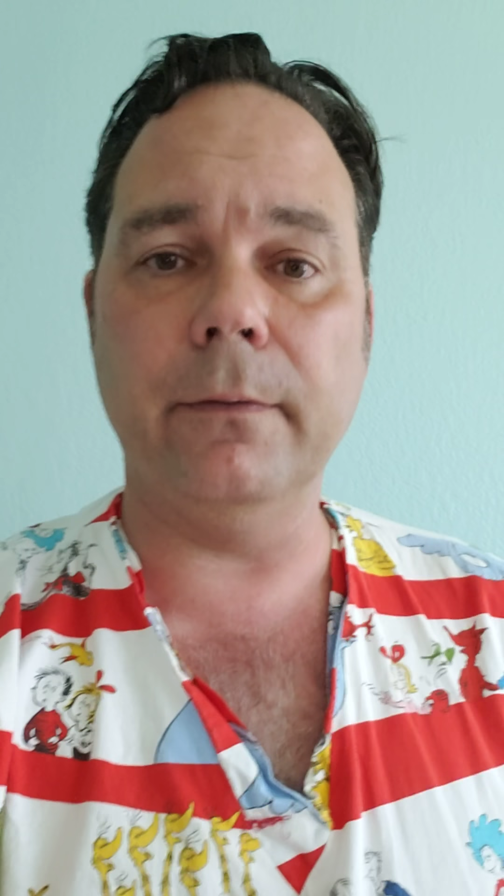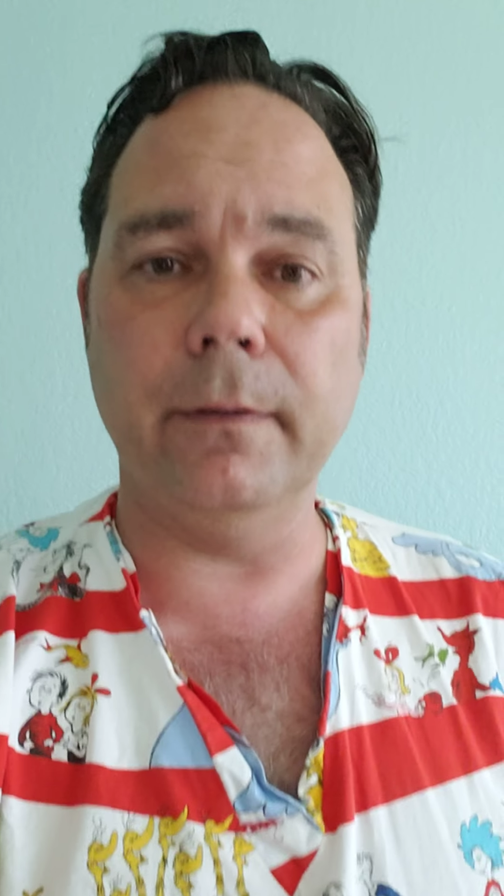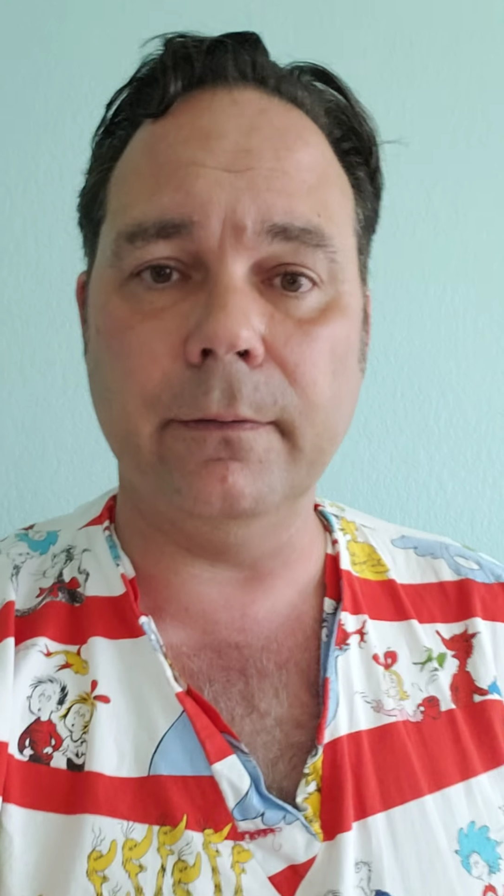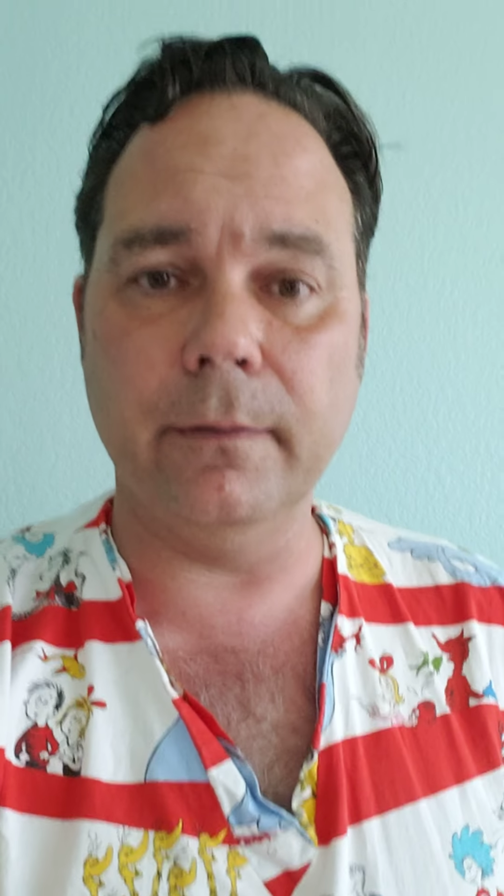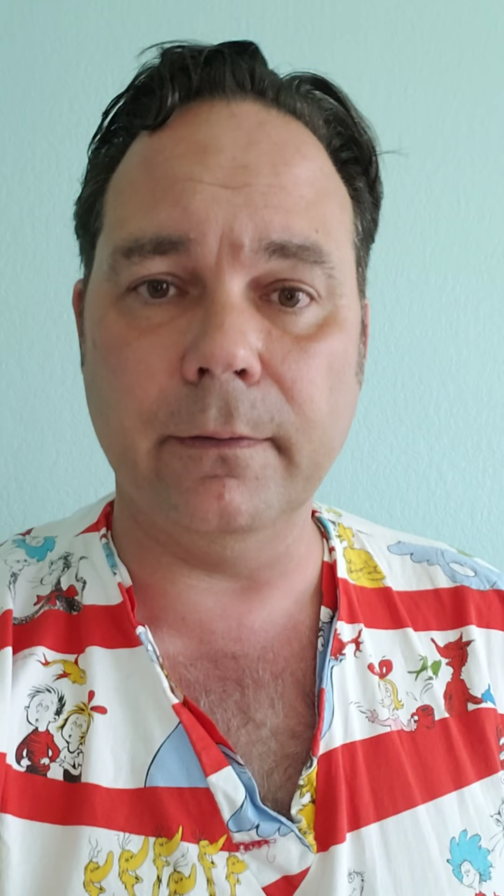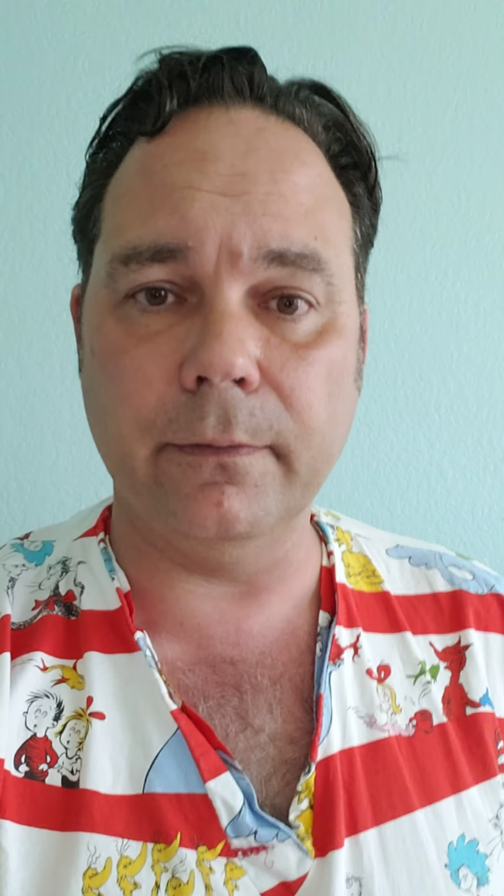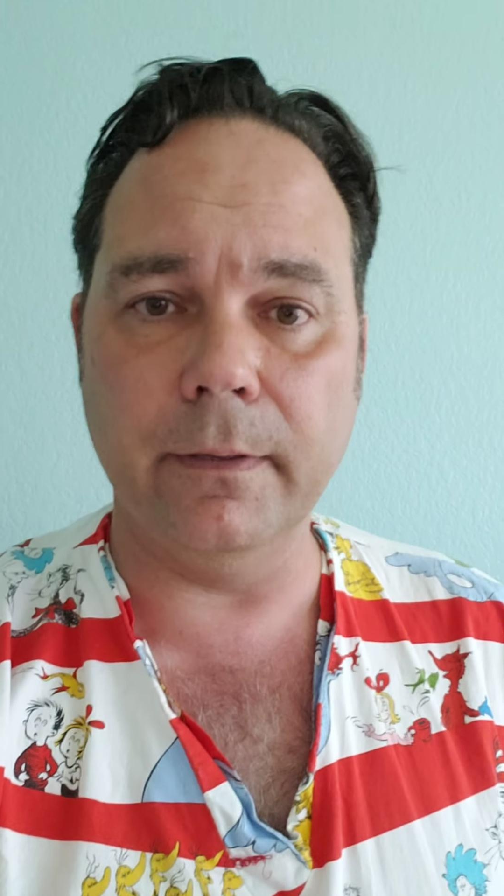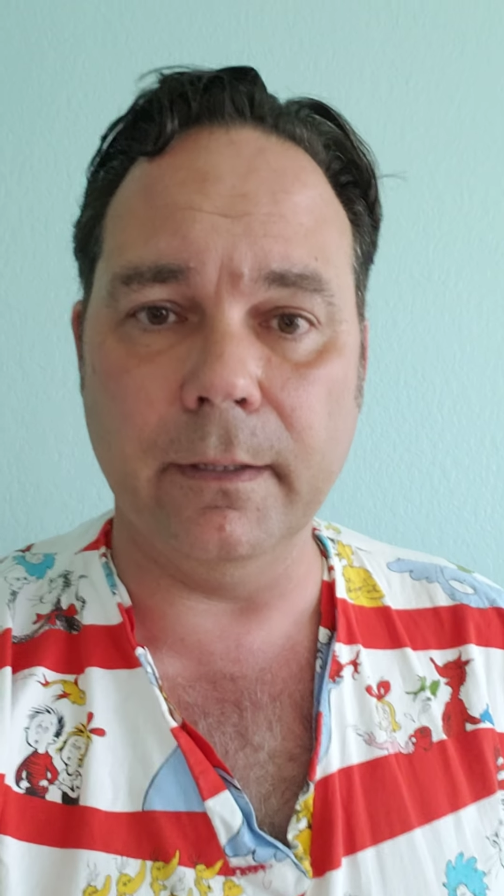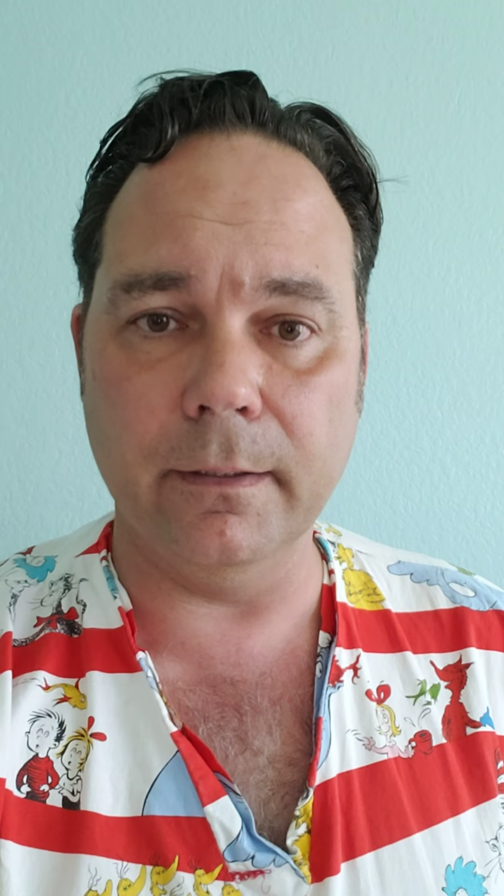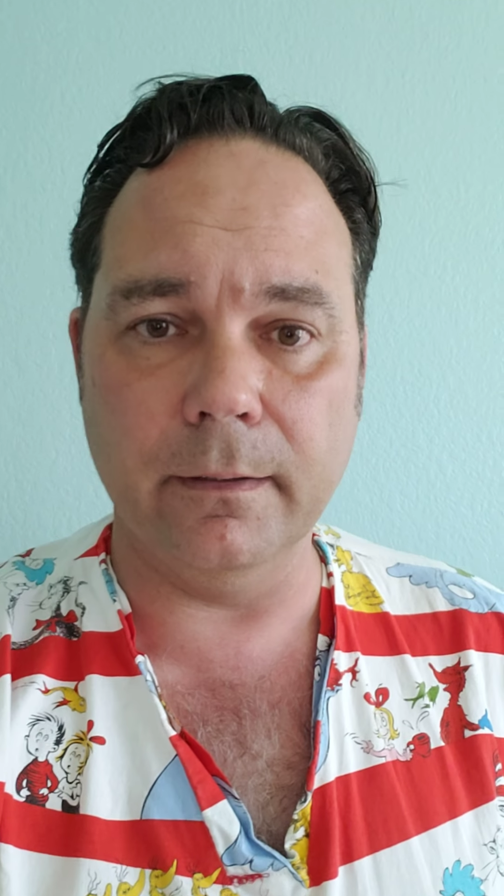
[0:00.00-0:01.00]
This is
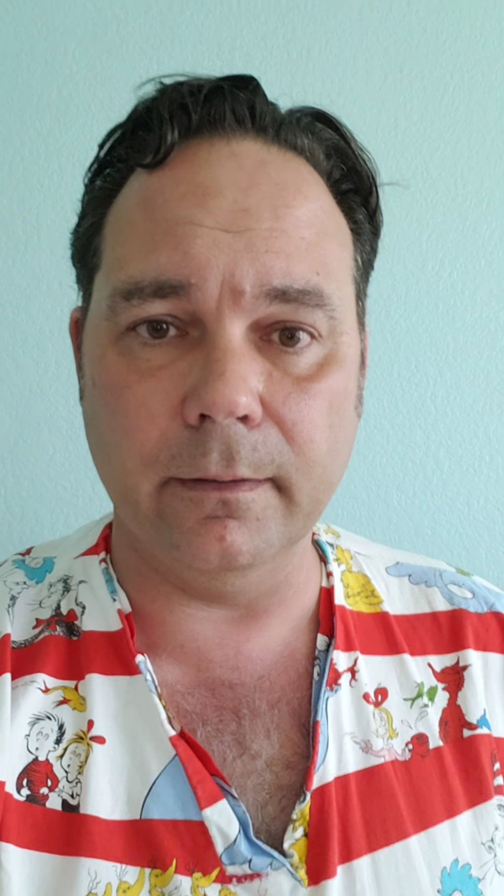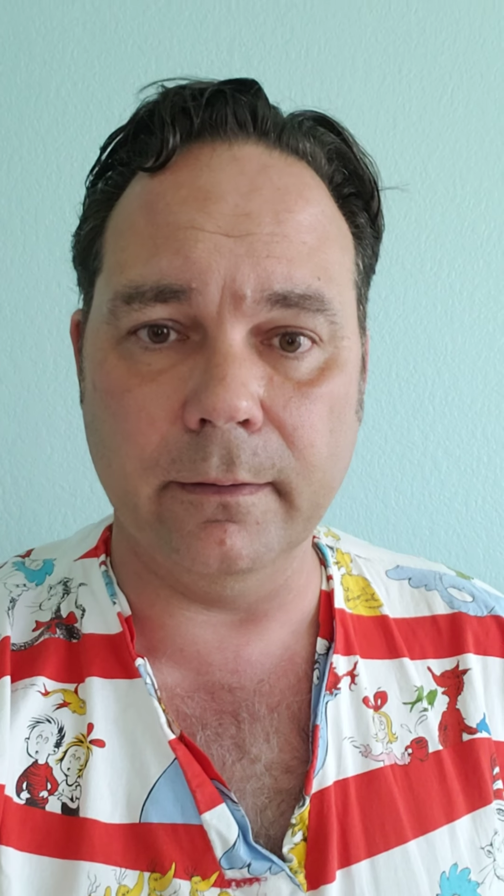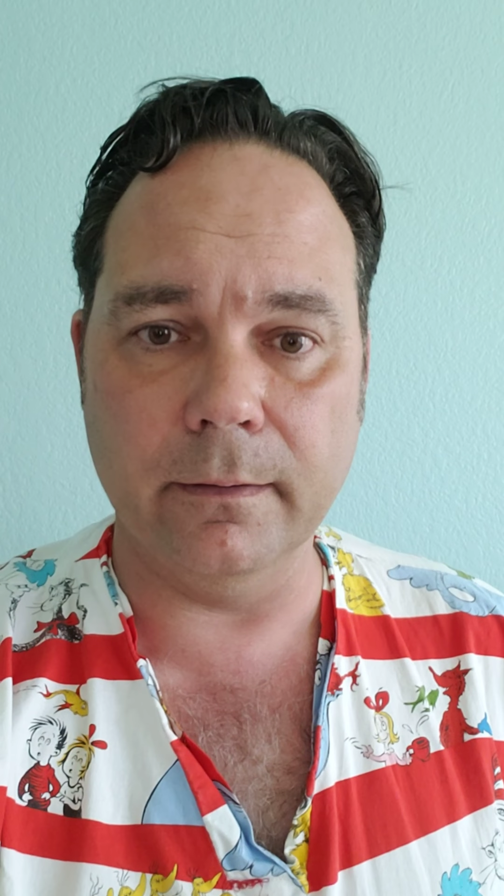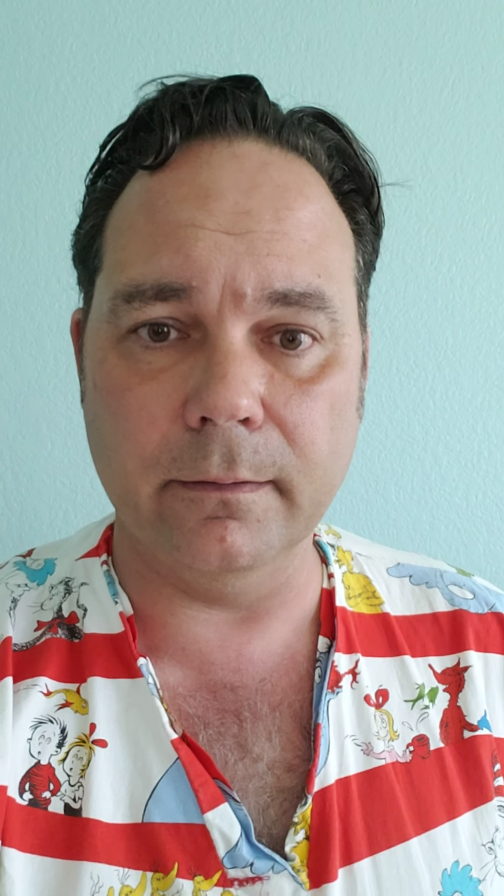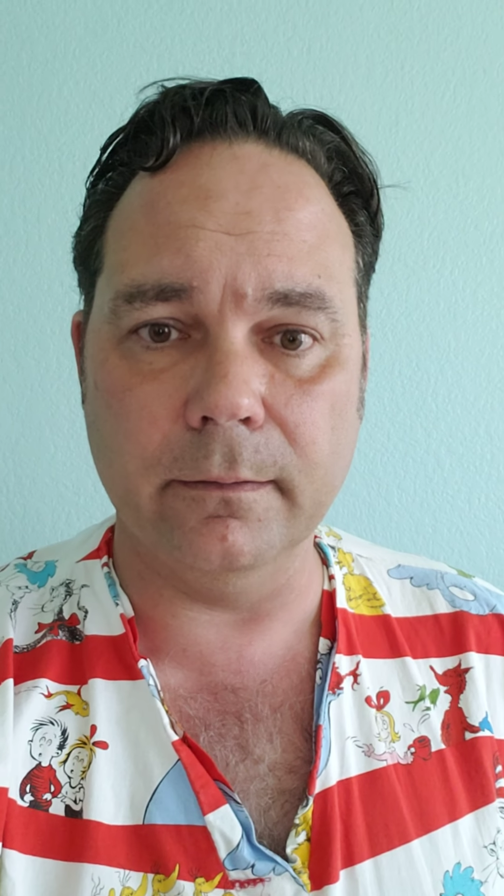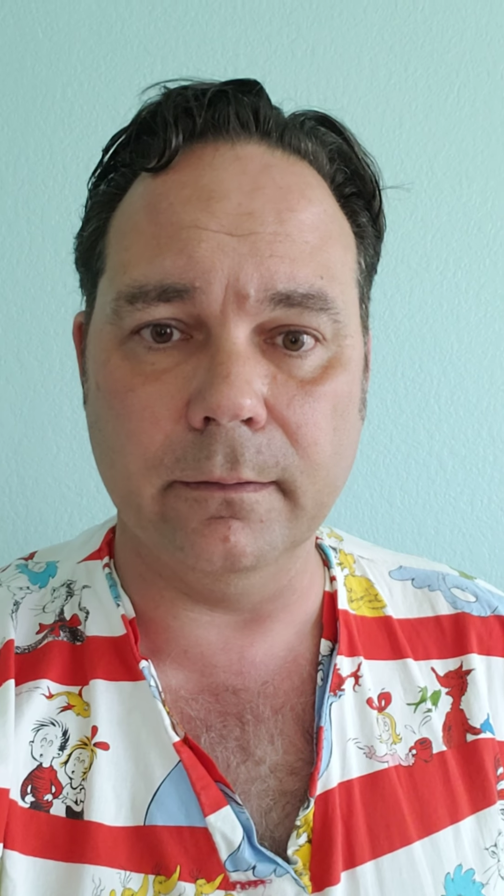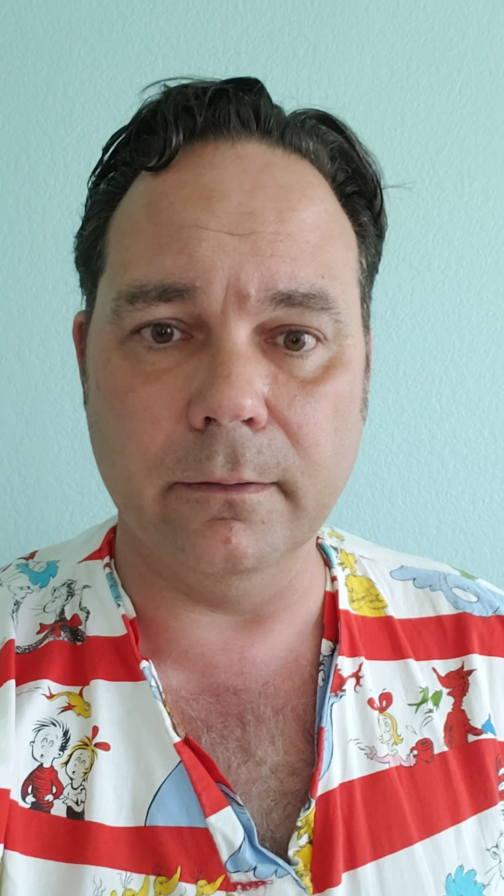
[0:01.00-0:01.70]
the, the